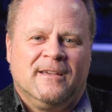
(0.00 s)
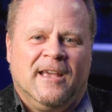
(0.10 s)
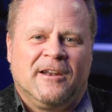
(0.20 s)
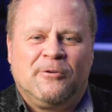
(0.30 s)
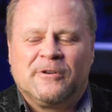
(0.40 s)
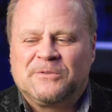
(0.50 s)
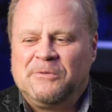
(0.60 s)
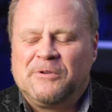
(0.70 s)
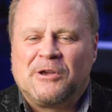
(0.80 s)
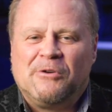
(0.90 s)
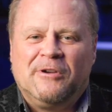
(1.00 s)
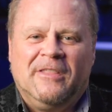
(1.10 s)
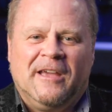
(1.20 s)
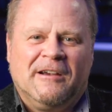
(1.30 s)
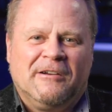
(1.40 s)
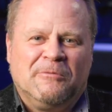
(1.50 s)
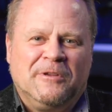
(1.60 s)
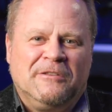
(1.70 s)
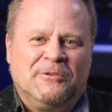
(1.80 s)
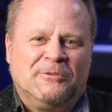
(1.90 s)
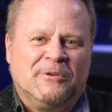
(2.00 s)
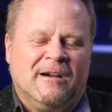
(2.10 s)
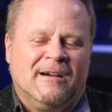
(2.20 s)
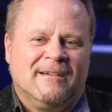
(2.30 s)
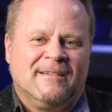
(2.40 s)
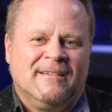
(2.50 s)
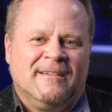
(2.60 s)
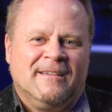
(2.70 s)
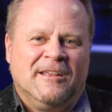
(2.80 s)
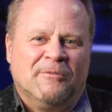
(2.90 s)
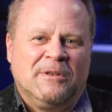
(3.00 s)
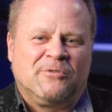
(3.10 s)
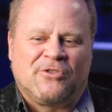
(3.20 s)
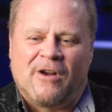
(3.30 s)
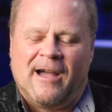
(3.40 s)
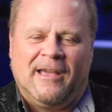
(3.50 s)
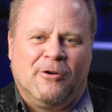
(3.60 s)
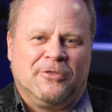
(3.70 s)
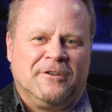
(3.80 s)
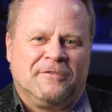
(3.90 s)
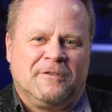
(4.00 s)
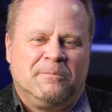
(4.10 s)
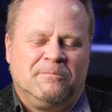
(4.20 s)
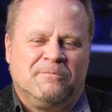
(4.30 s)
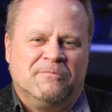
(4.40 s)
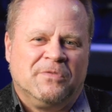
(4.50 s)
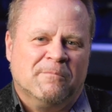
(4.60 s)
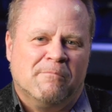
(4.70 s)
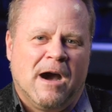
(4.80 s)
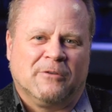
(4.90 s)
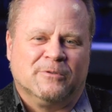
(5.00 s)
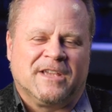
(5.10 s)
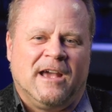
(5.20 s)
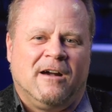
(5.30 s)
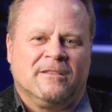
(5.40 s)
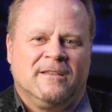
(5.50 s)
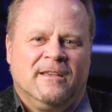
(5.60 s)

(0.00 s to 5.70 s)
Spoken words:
And of course, we would go in there and we'd do, we'd try all the different models out.